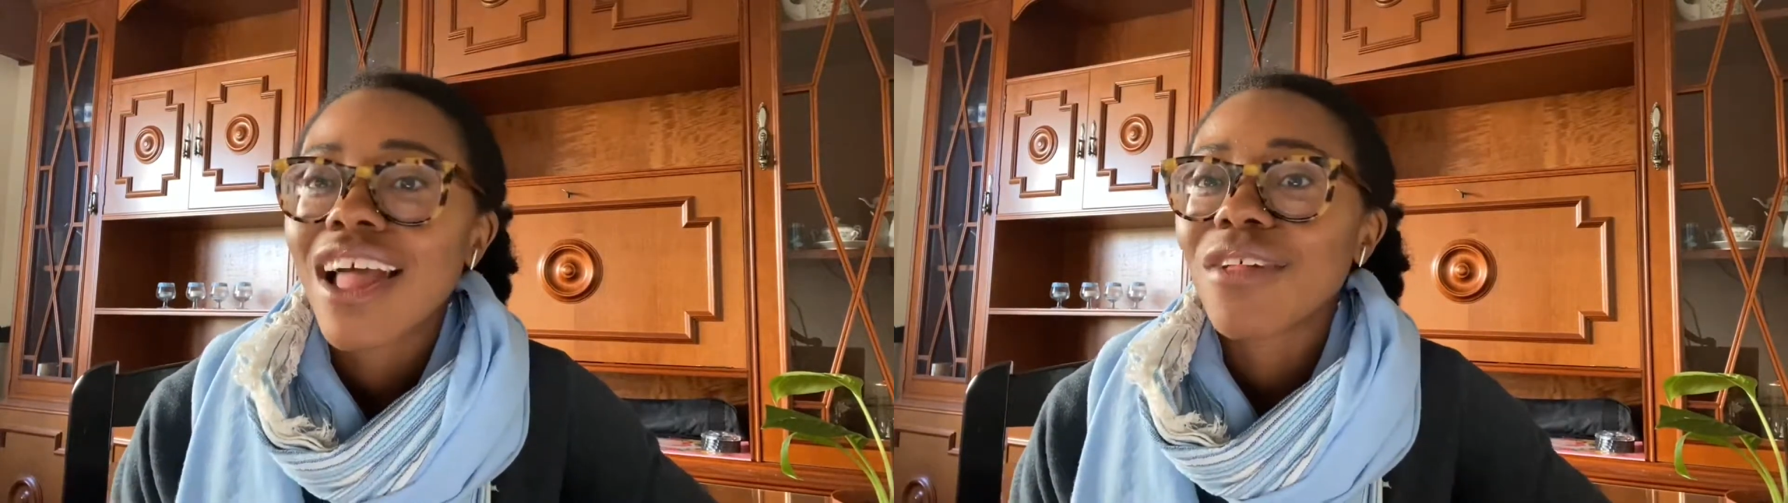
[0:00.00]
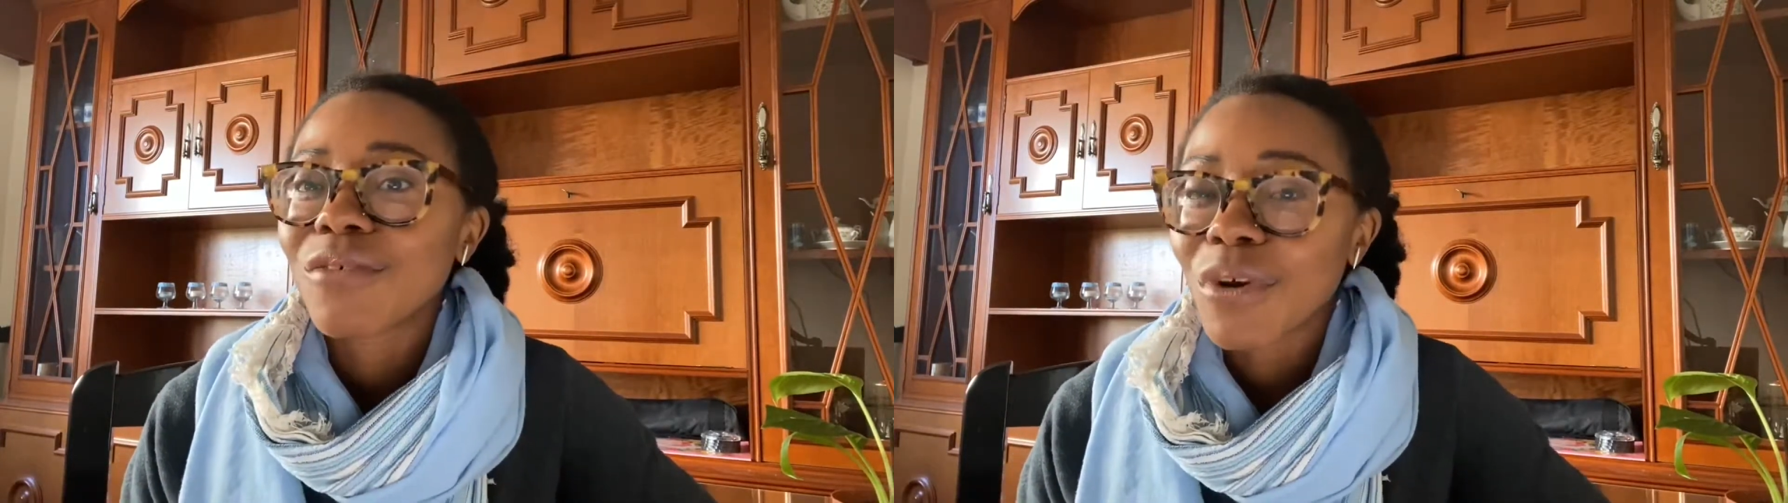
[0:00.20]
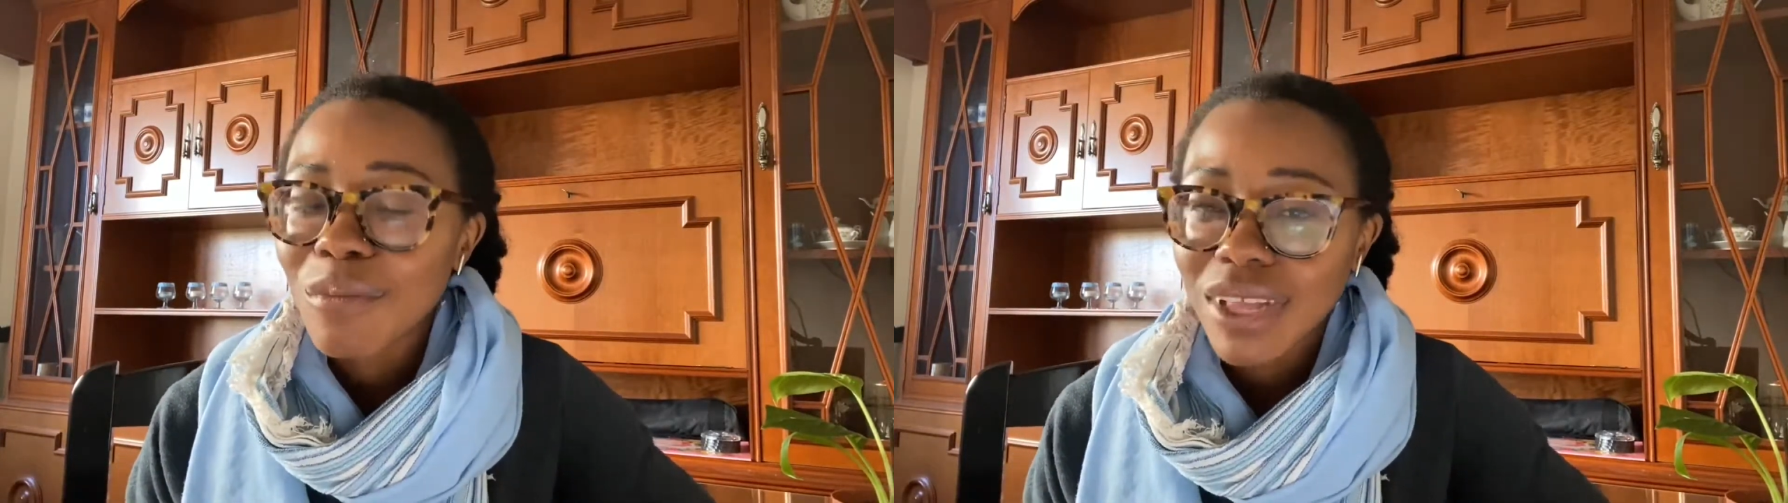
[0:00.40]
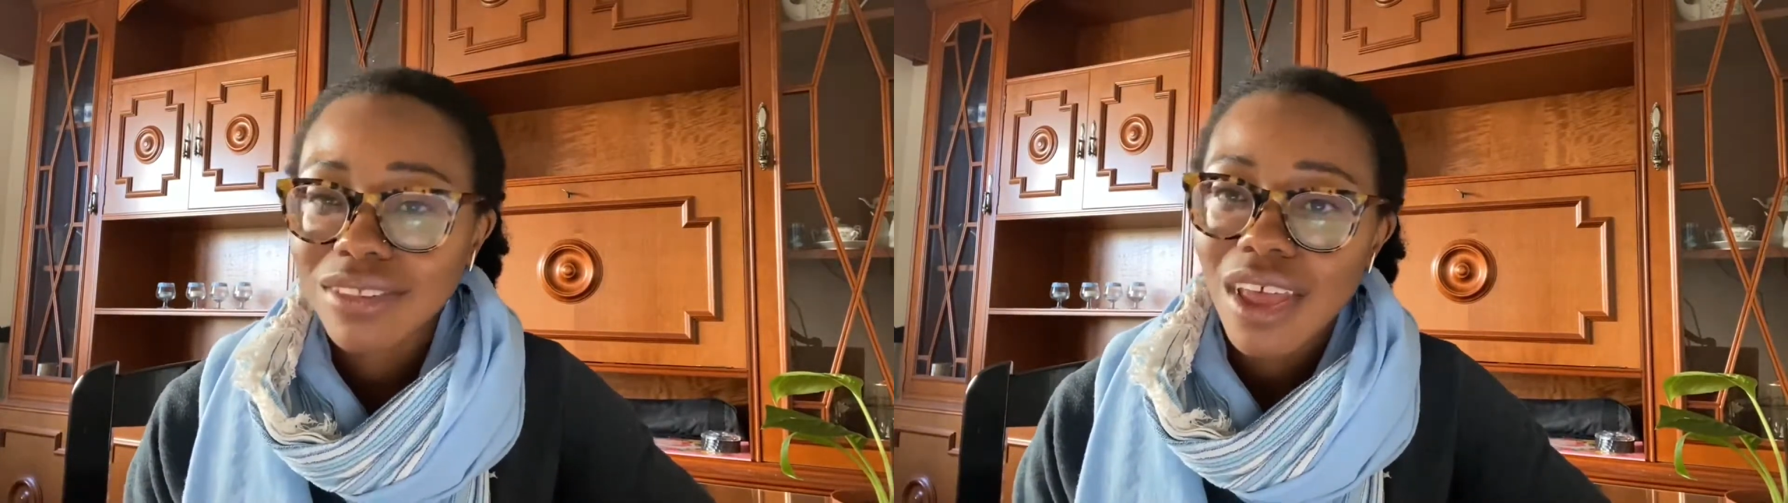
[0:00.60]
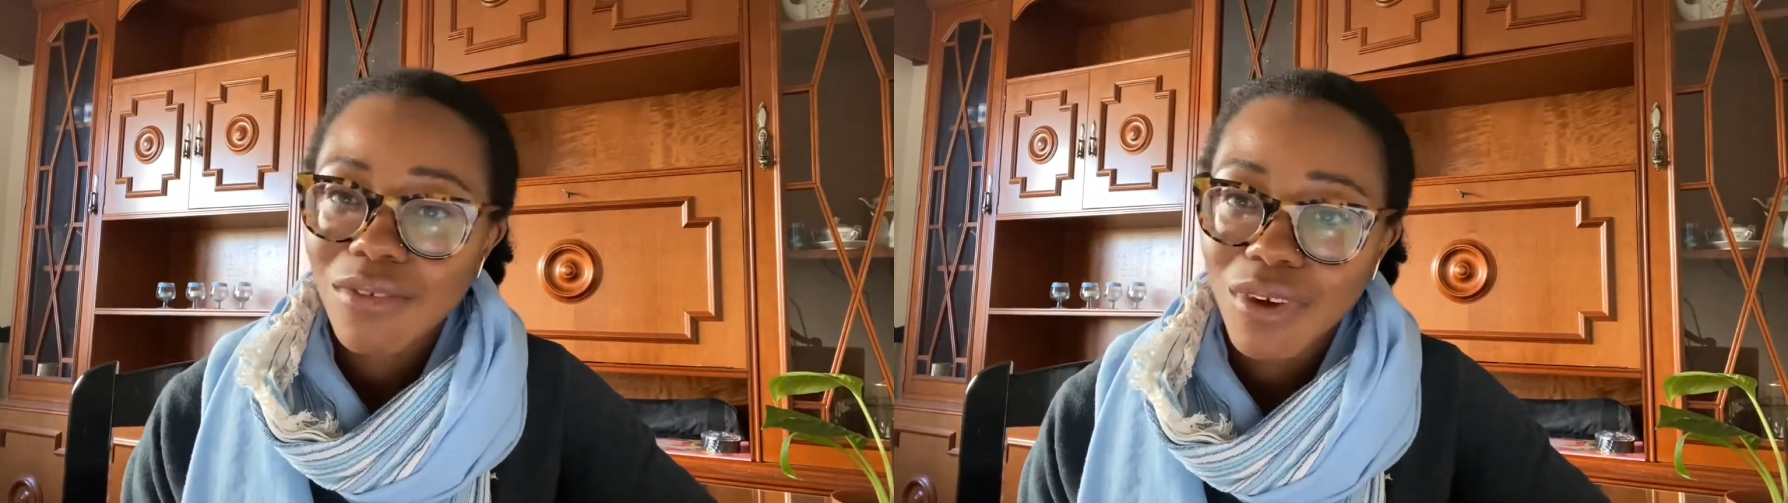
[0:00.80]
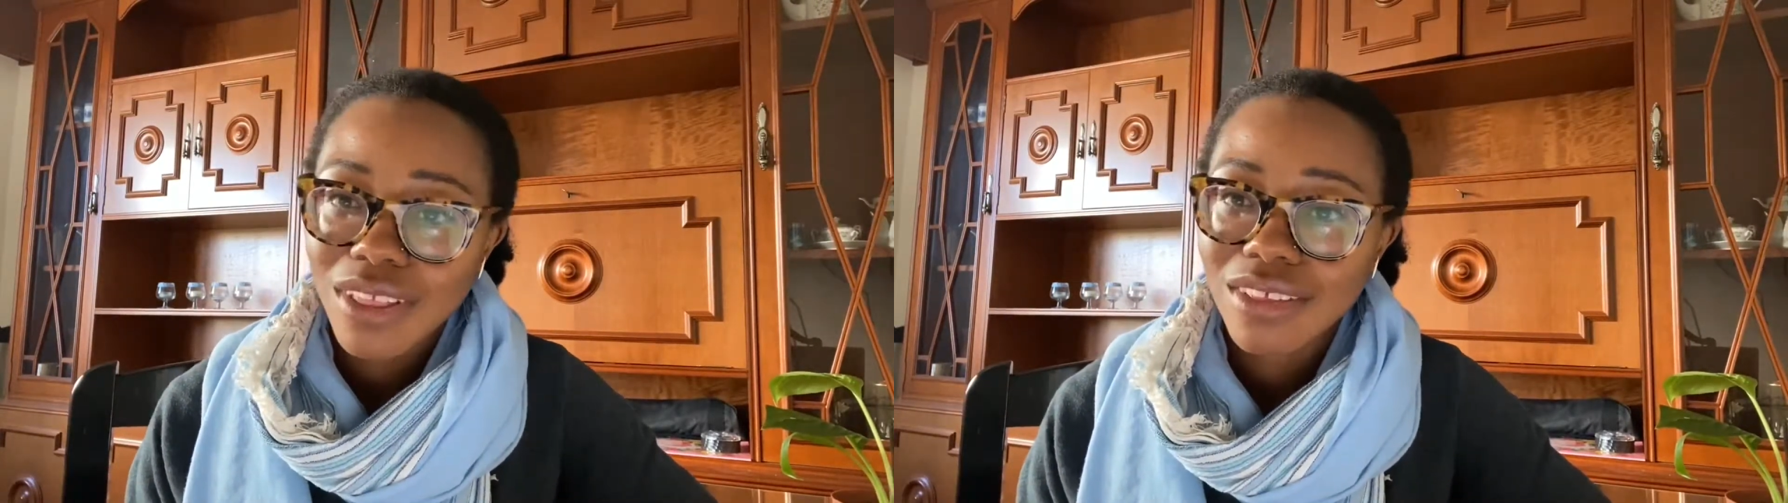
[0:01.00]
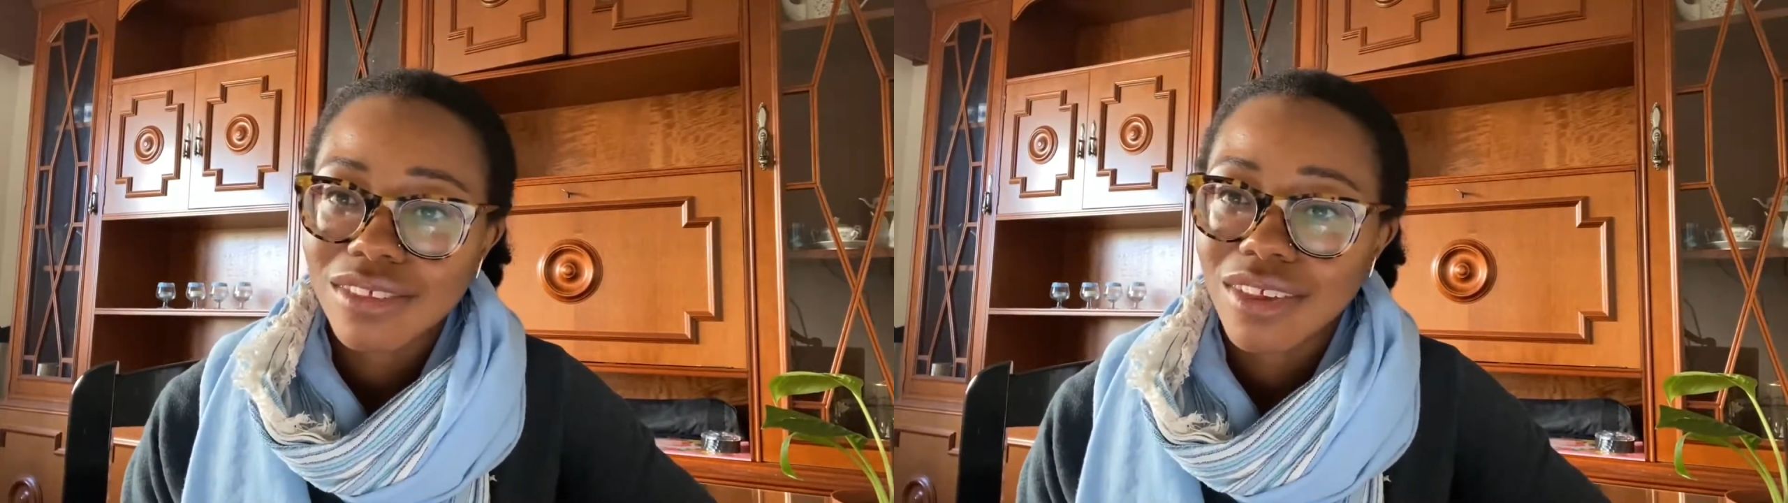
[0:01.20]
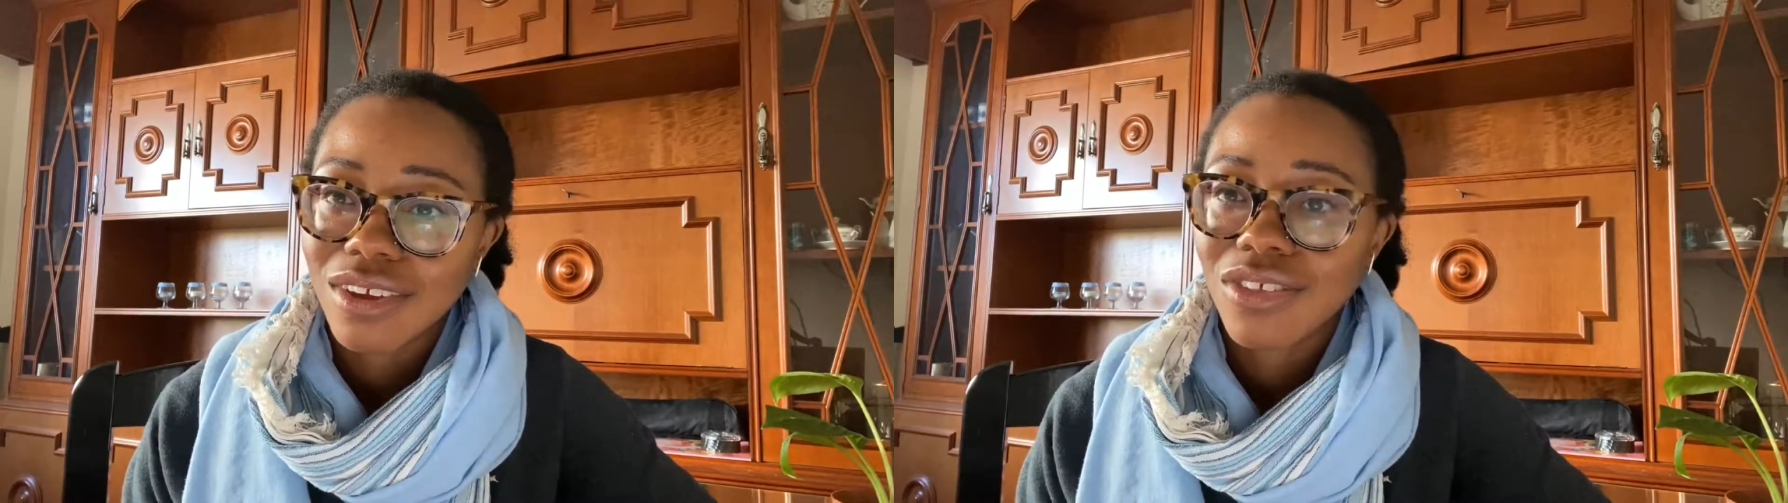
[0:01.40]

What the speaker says: A romance I've read this year